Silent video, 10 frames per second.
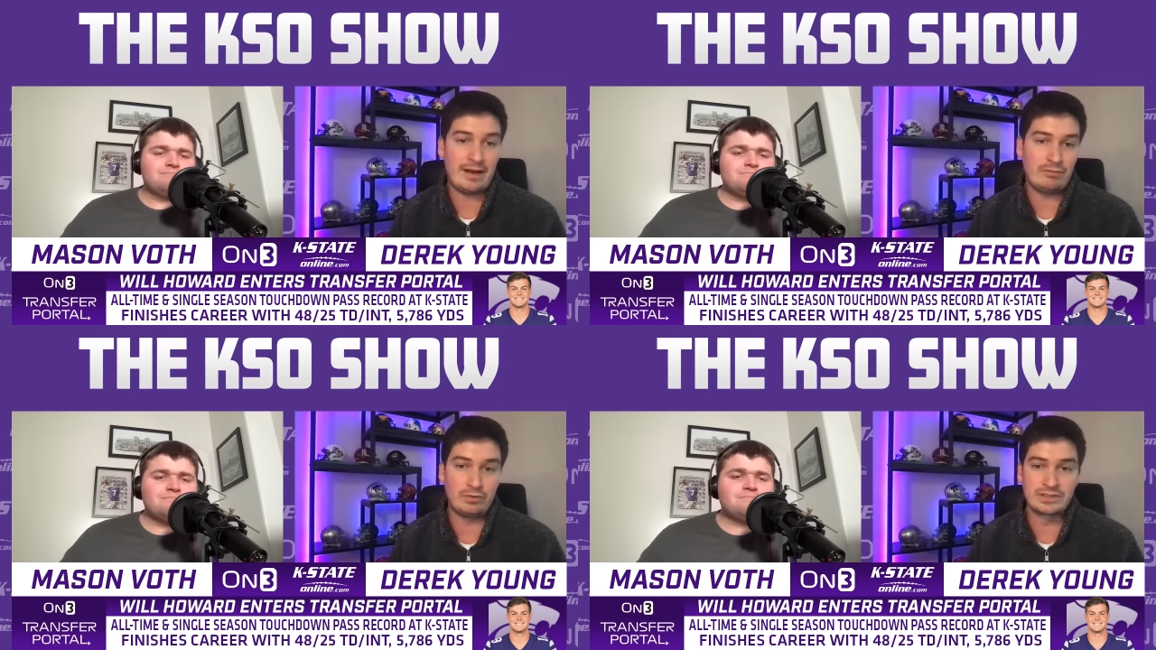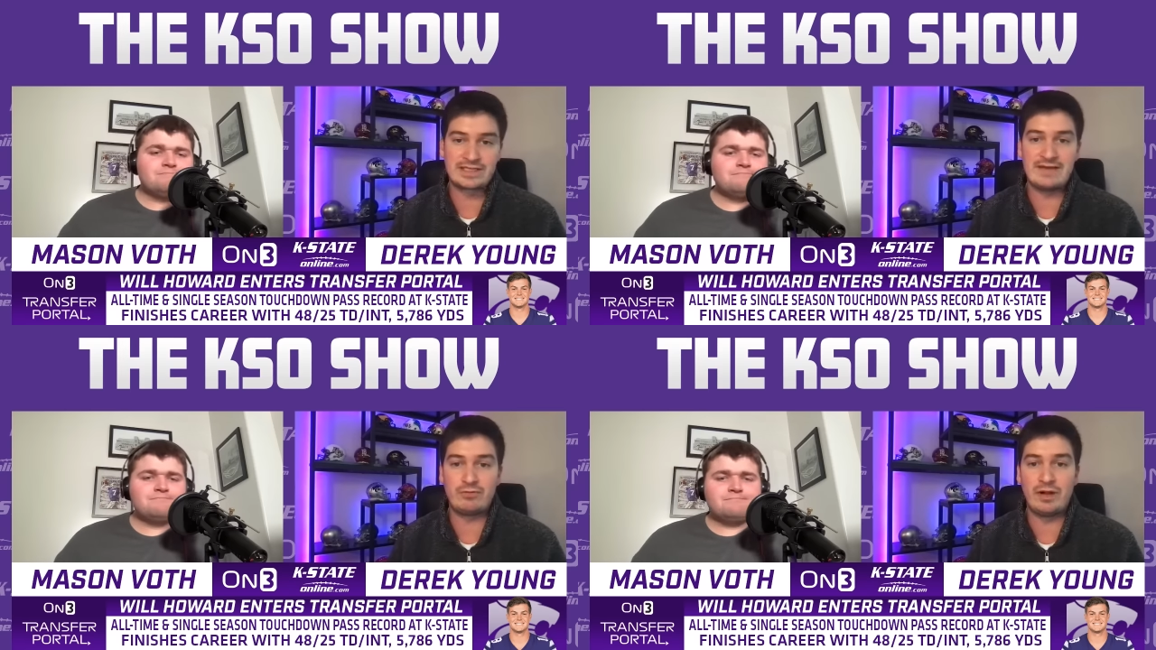Speaker 1: Now, we'll
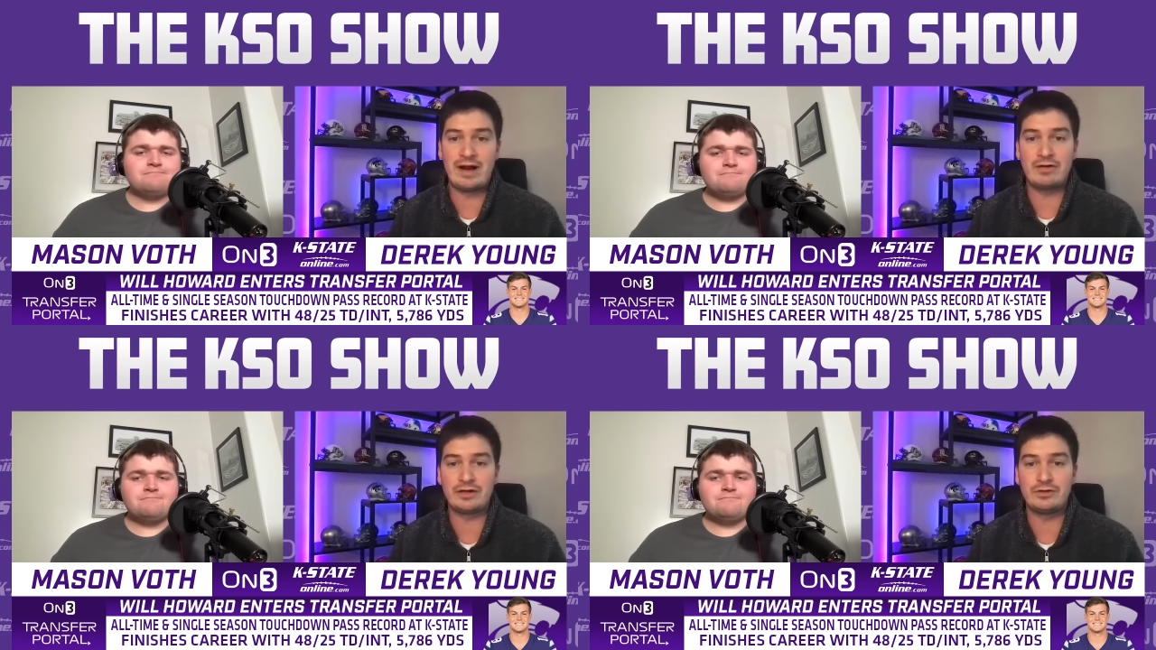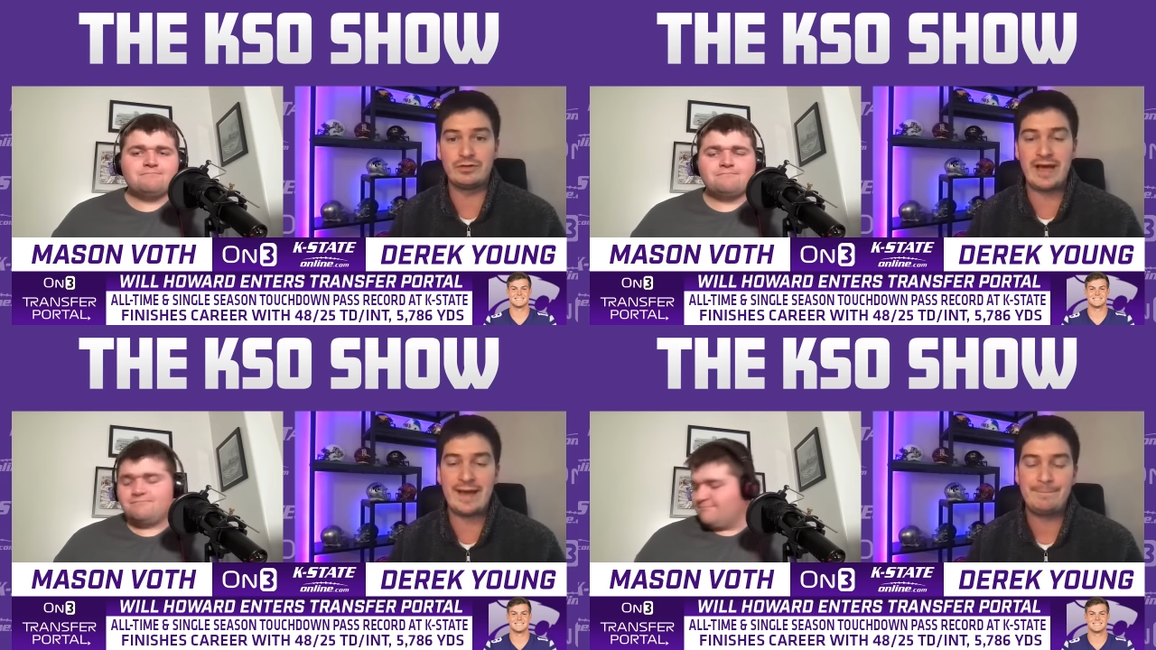see if Will Howard can
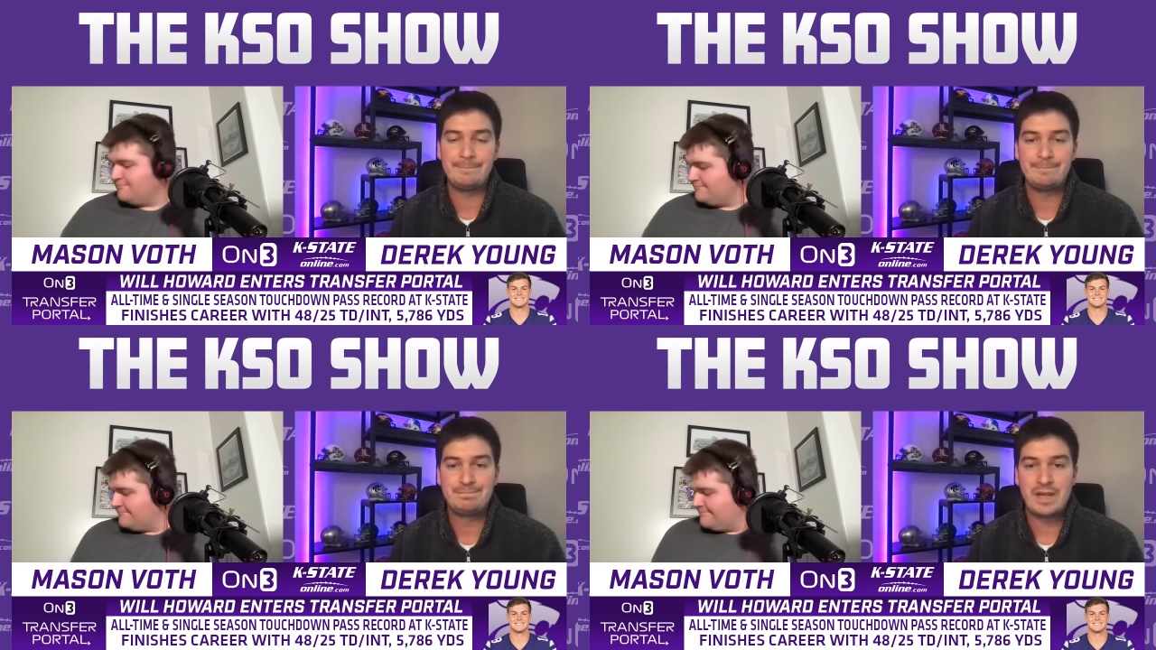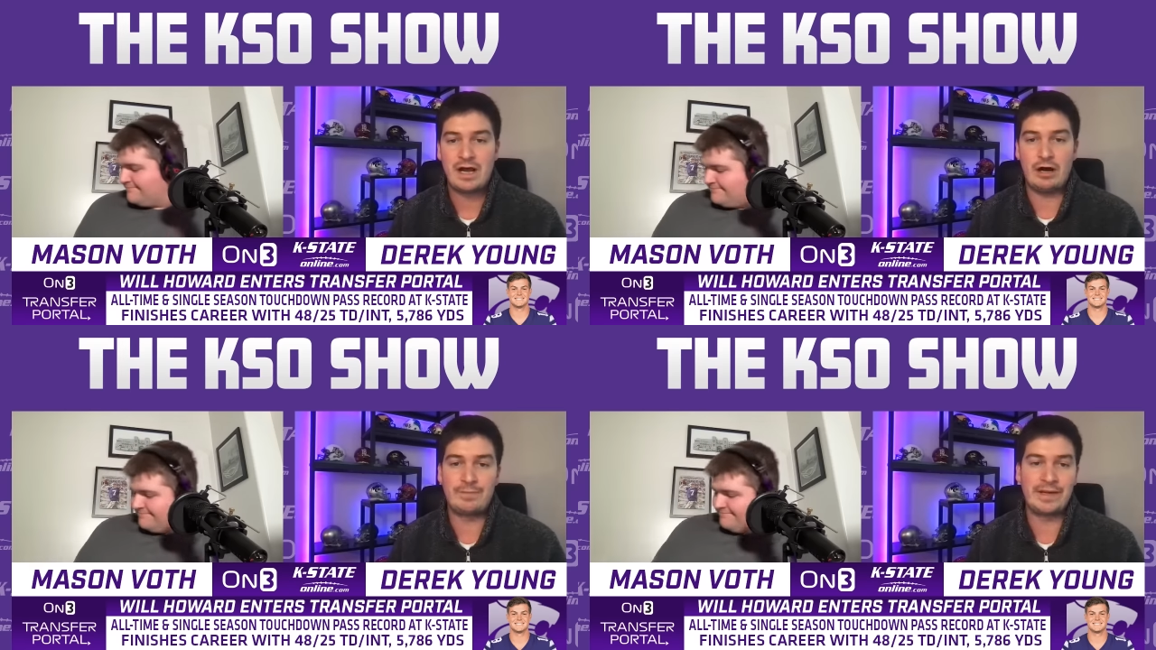do that.
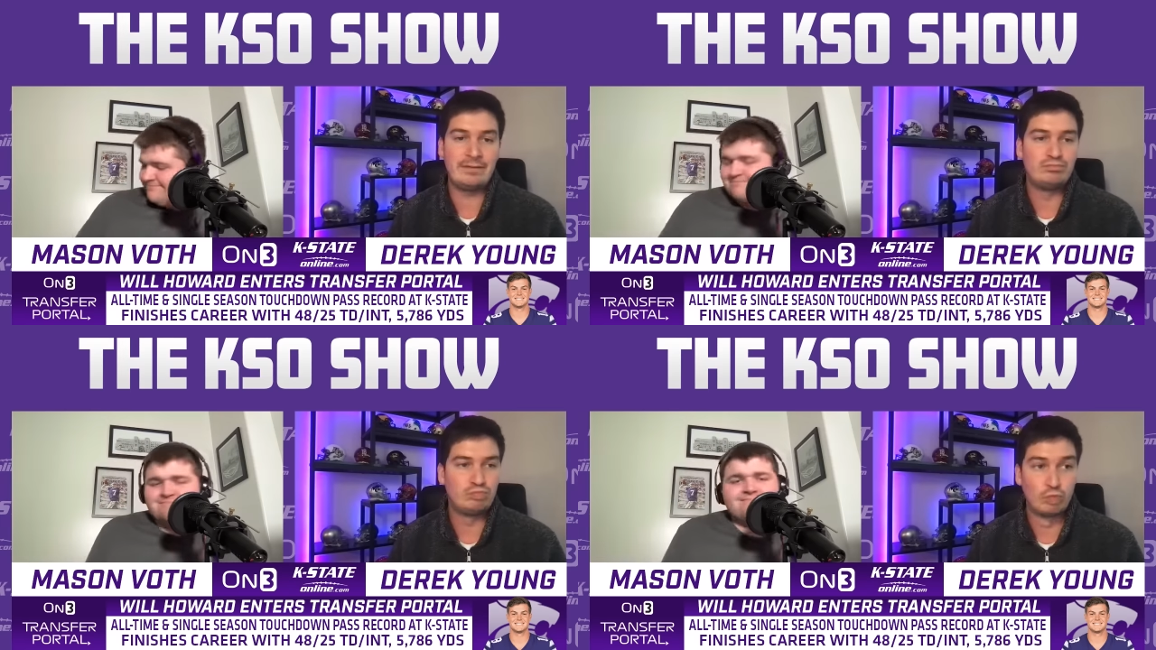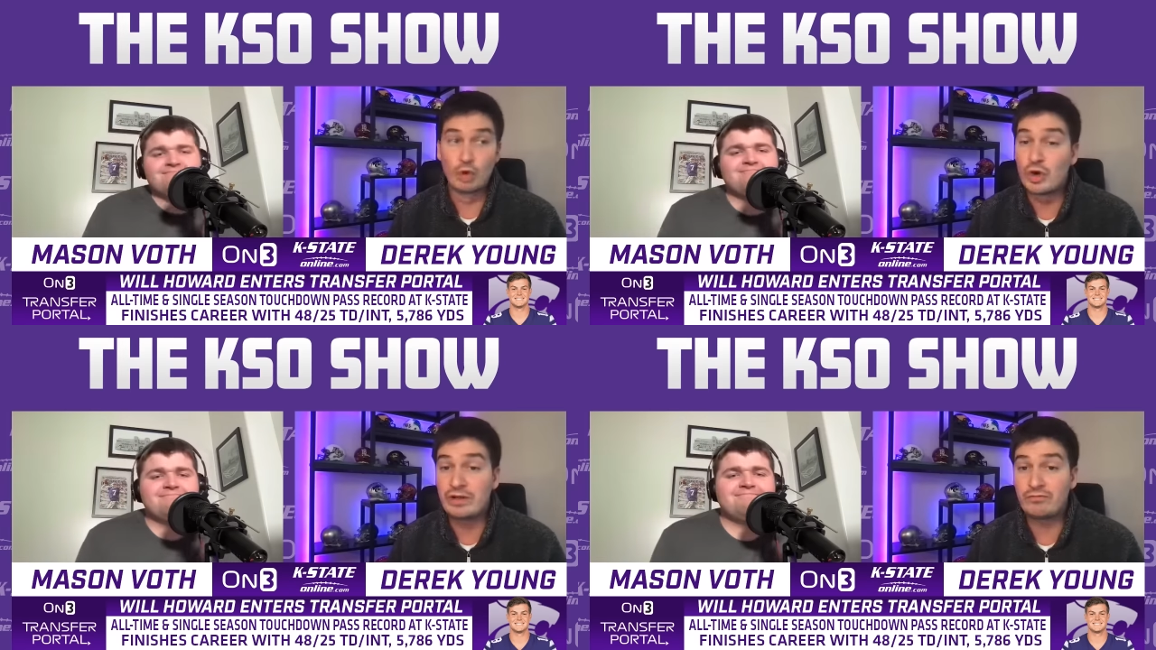I'll be
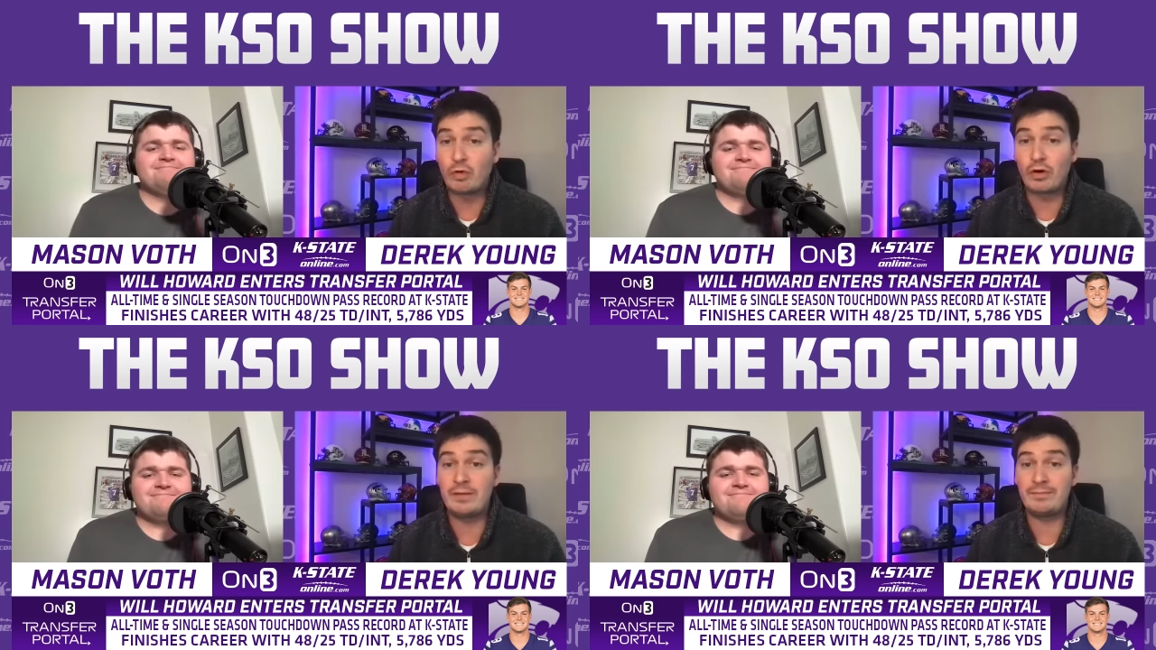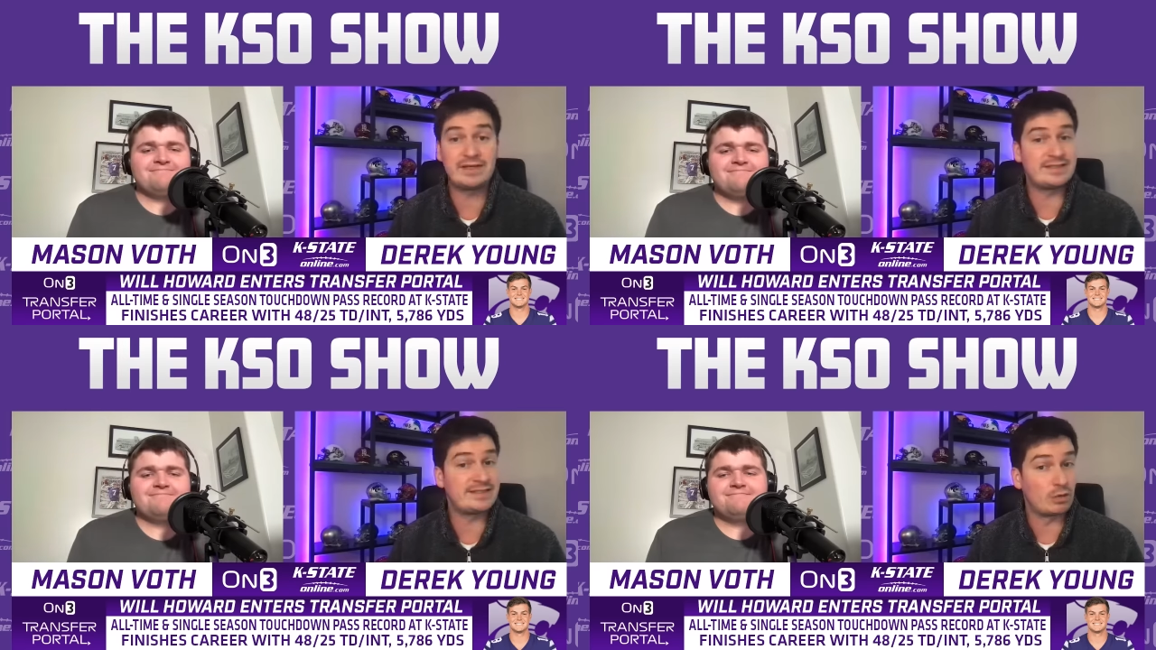rooting for him
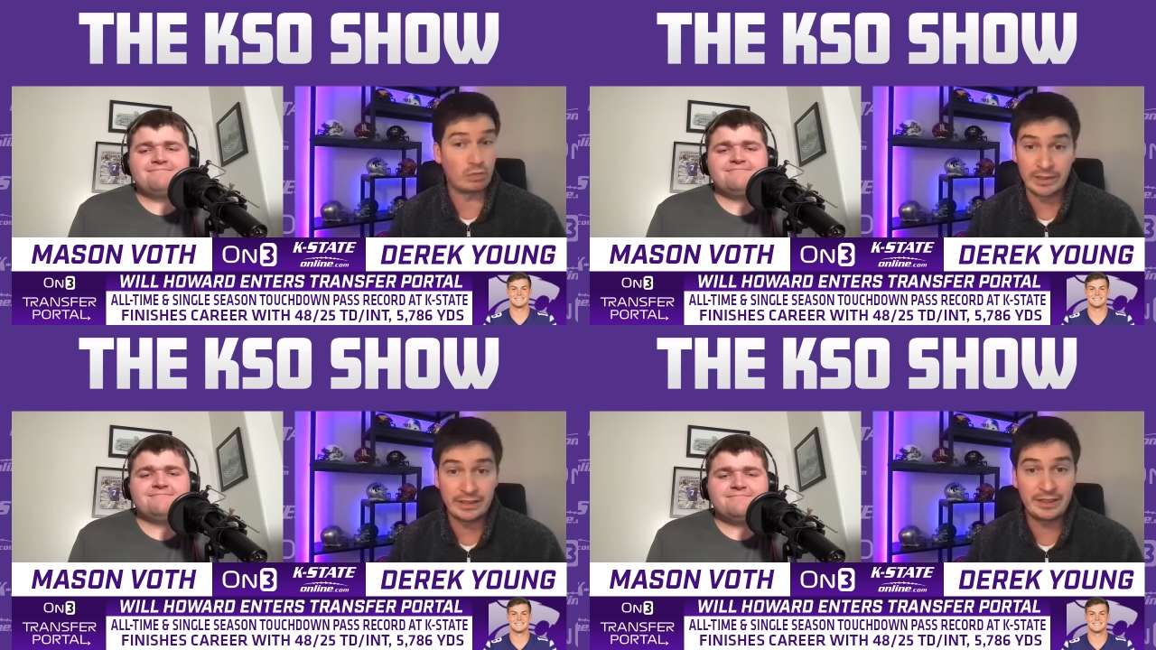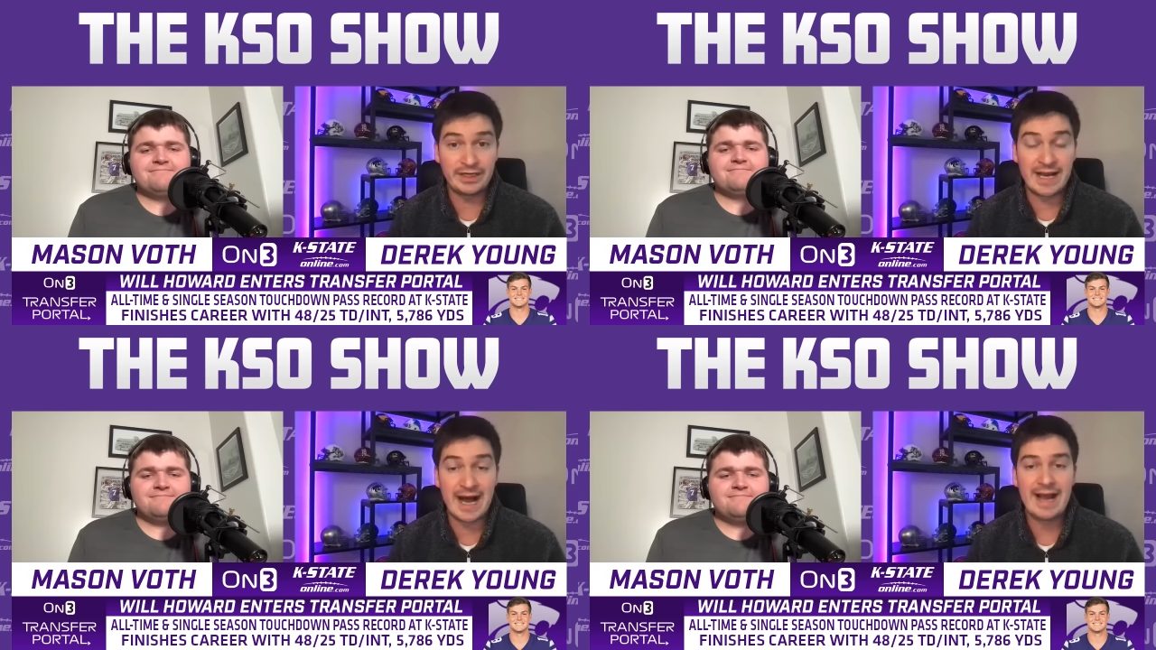because he's a really
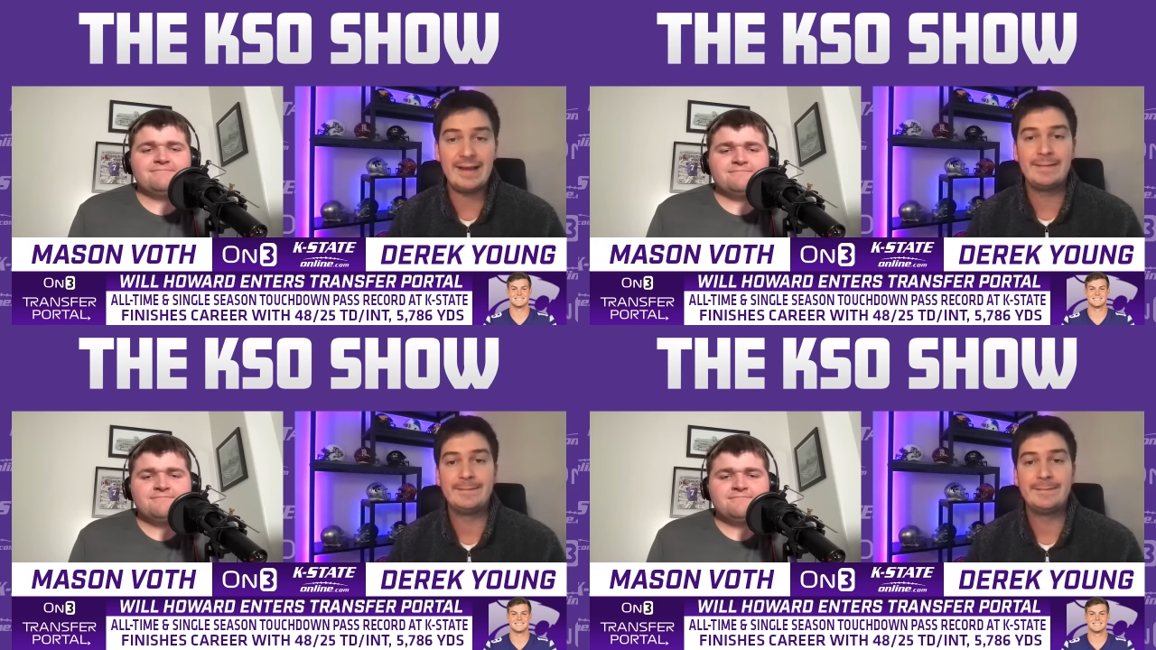good guy.